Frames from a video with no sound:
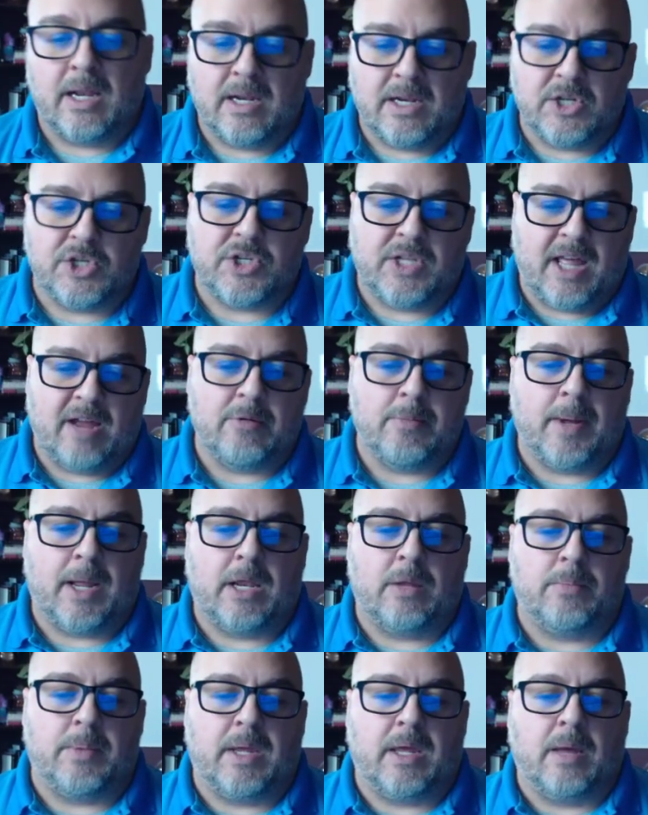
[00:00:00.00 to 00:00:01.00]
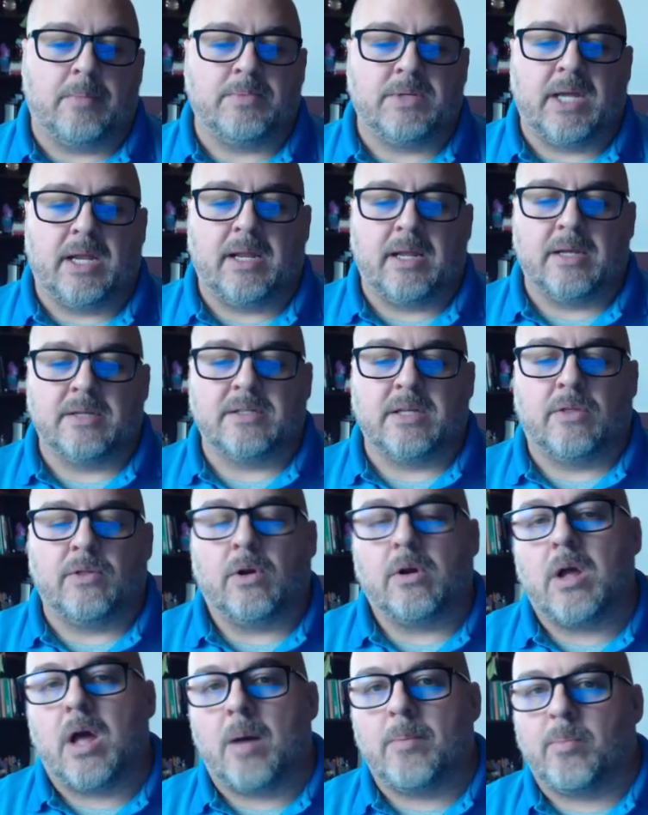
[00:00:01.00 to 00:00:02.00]
In addition to that, everybody will be updating us on
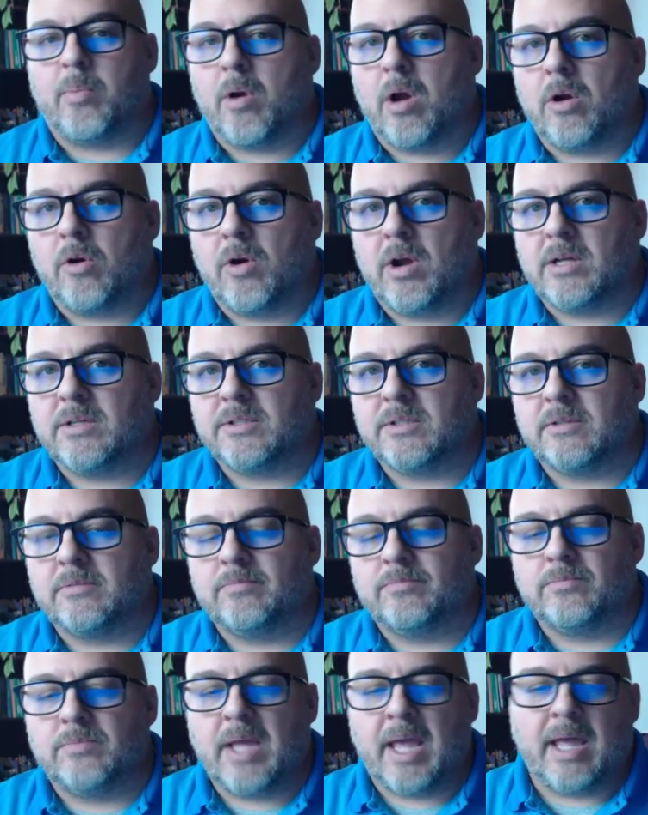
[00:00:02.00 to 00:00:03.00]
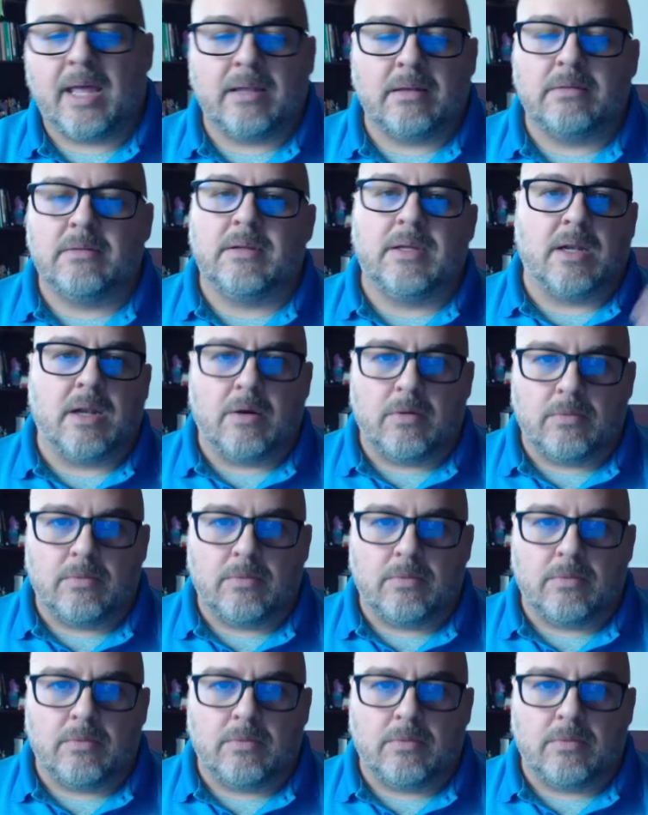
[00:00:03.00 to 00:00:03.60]
their comp progress. And,